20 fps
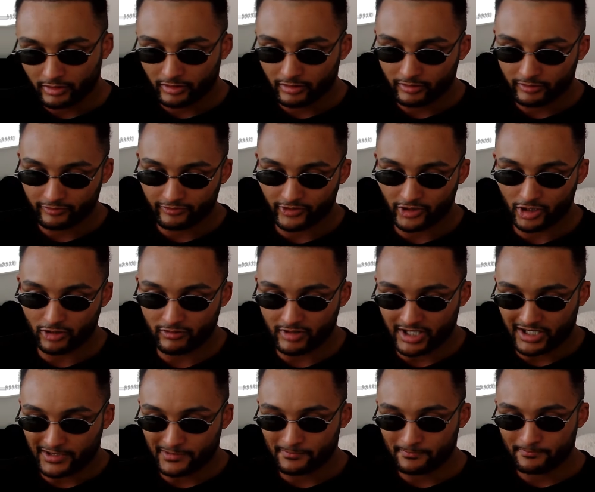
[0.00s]

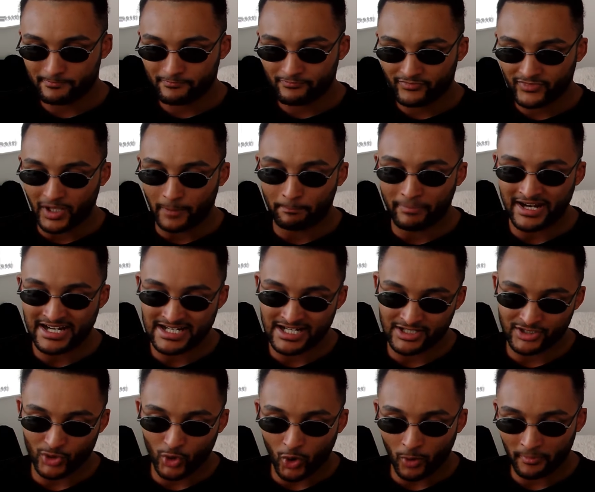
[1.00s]
Fury, the
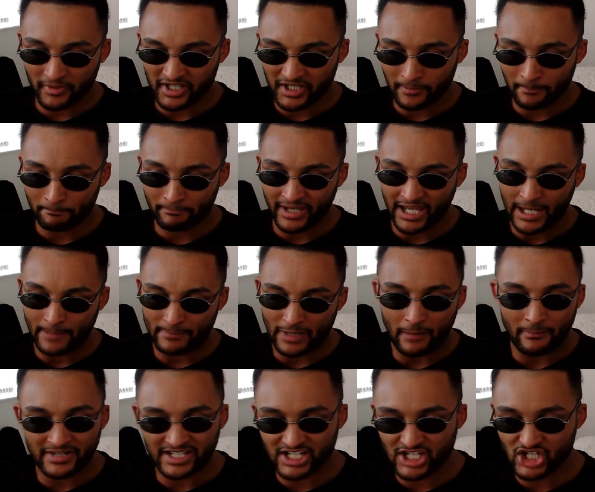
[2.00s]
Benidormian bear
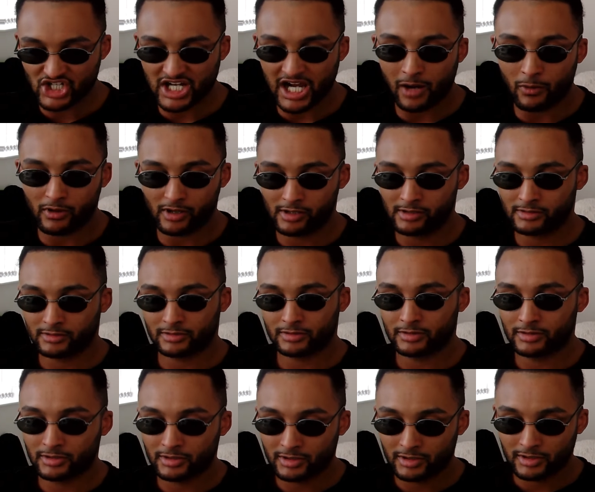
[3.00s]
bum in the shower,
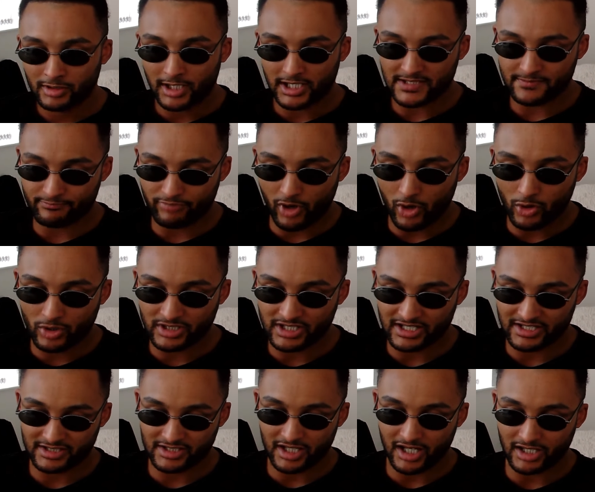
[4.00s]
has broken
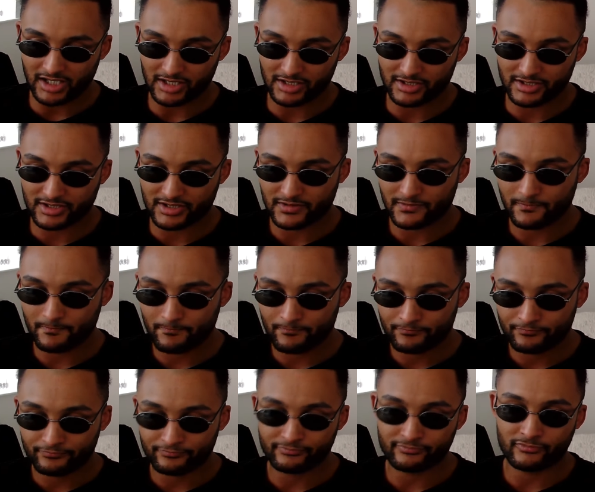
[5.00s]
his silence
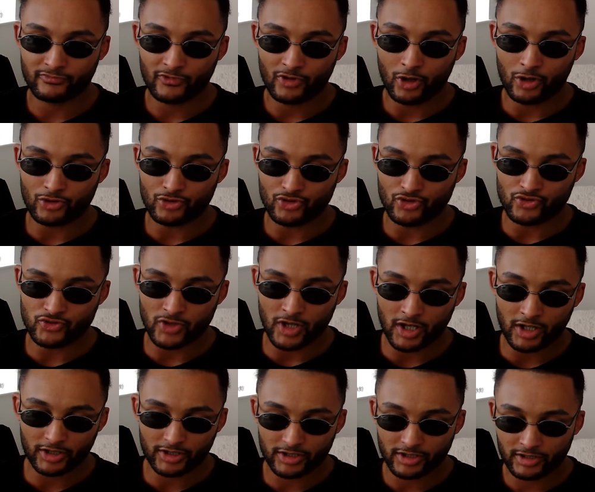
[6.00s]
on
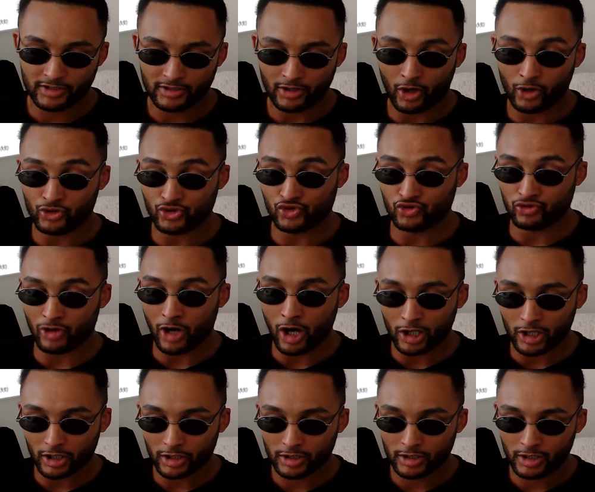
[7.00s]
drunk
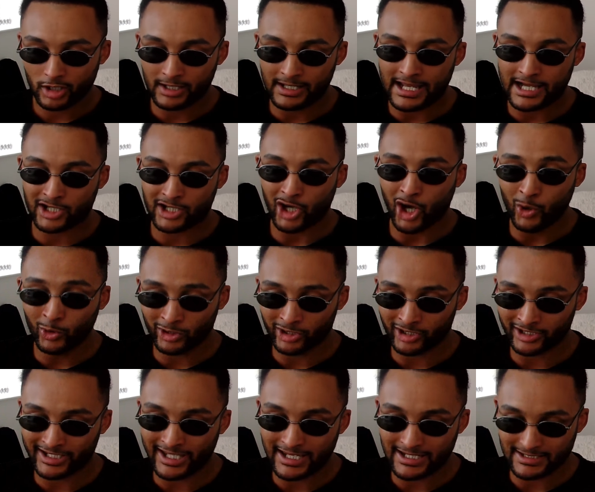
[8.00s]
La Coca
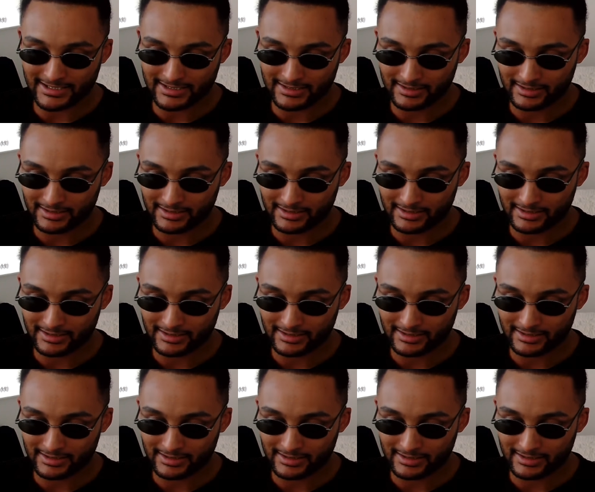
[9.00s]
Gate,